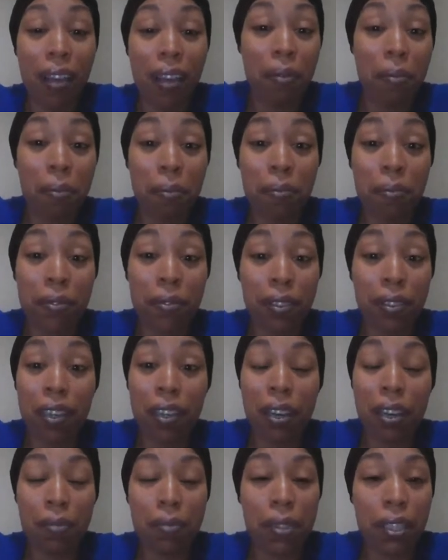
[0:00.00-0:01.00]
And you know
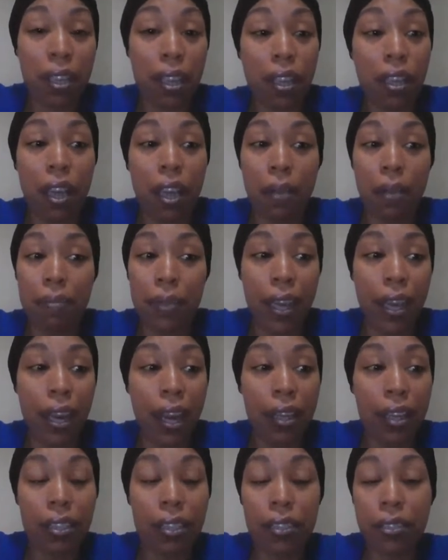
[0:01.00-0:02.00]
what I'm saying? I'm dead
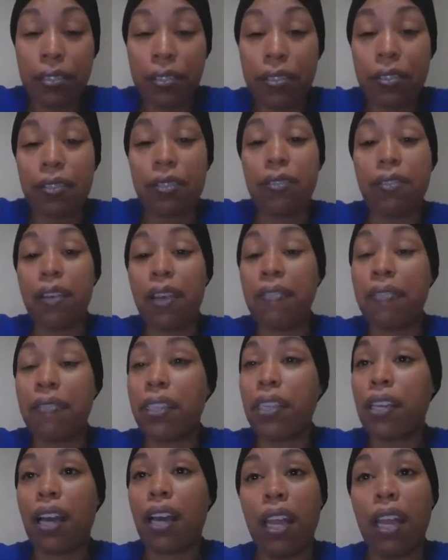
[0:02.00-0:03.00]
ass serious on
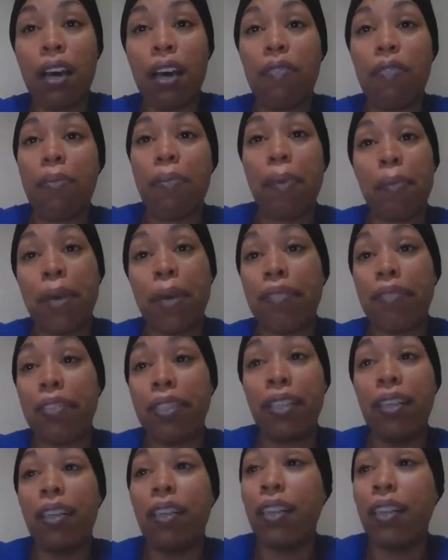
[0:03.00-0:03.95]
everything I love, on my mother.